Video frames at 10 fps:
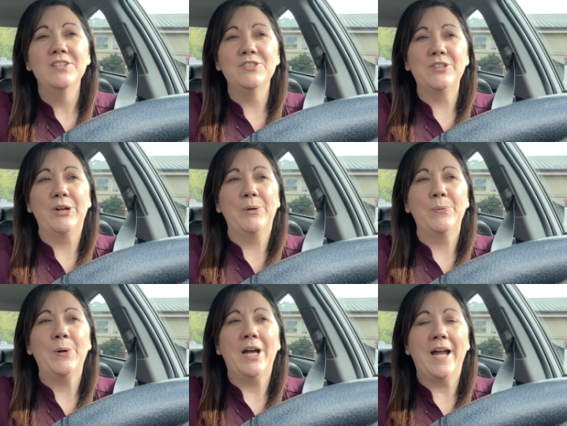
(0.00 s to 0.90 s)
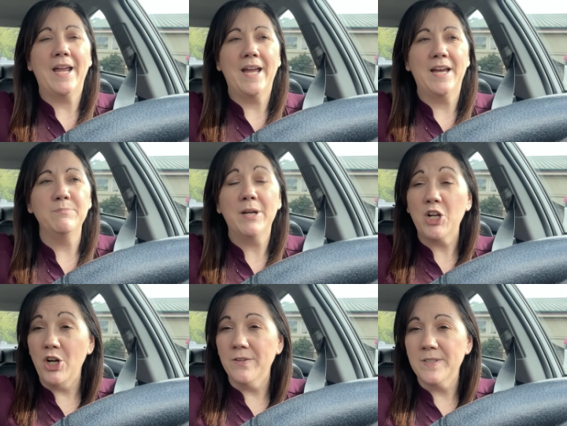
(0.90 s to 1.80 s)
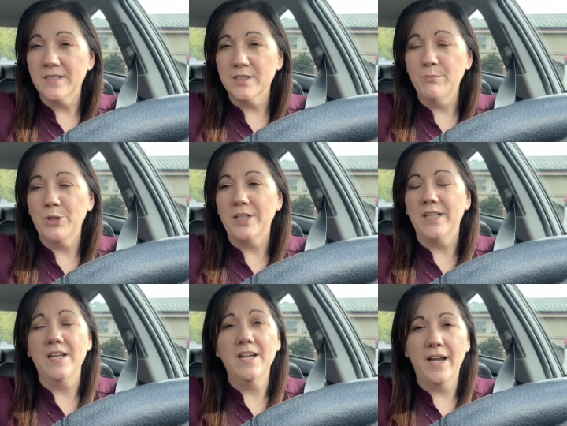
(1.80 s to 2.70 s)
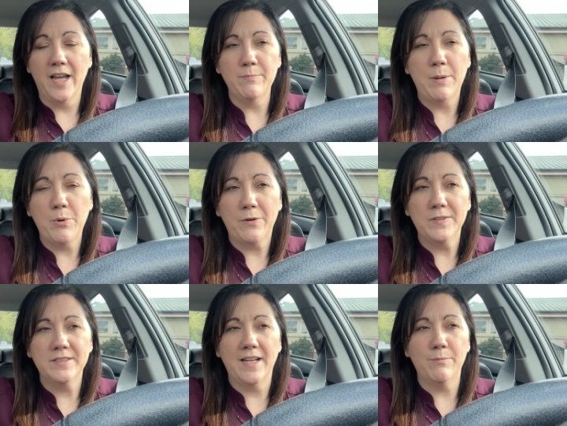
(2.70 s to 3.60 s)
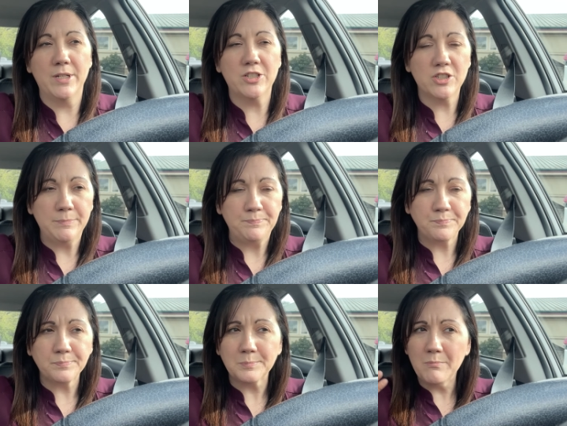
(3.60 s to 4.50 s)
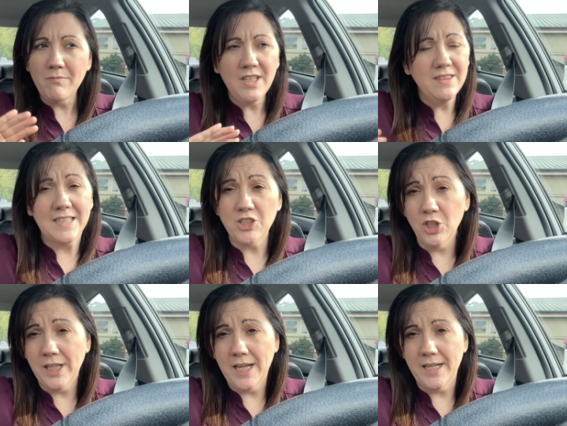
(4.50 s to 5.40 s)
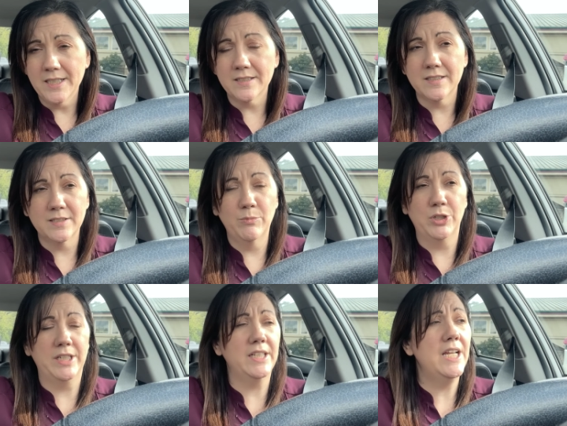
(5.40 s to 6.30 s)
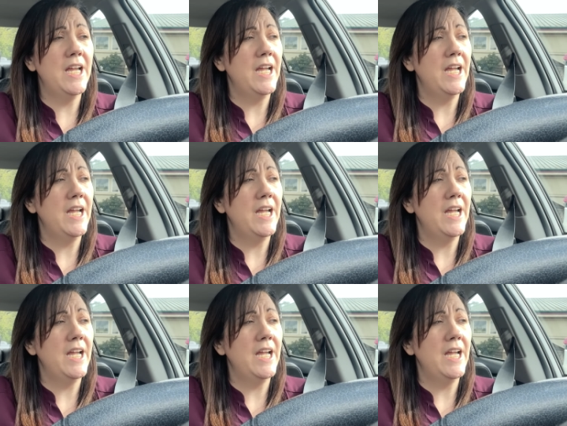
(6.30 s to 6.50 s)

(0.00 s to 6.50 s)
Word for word: So I had my coffee this morning. I had my breakfast sandwich. That's all I ate this morning.